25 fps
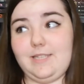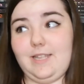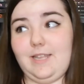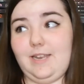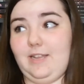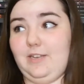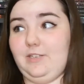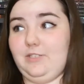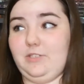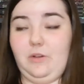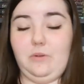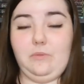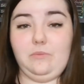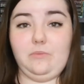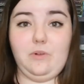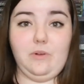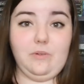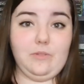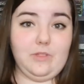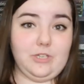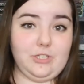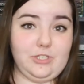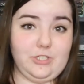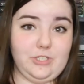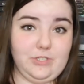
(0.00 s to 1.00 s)
that I don't
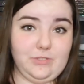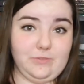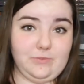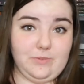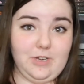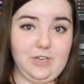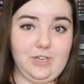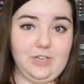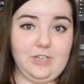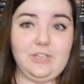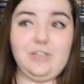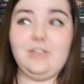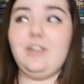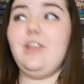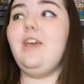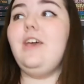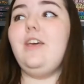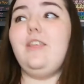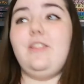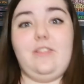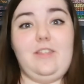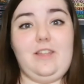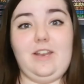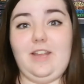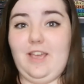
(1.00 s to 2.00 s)
know that she's written,
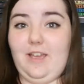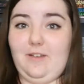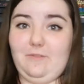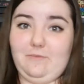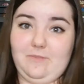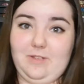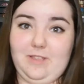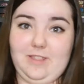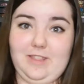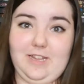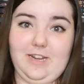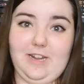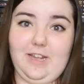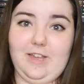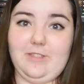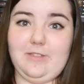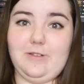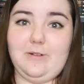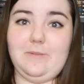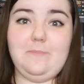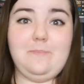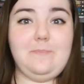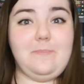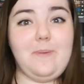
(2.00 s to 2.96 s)
then I haven't read that either.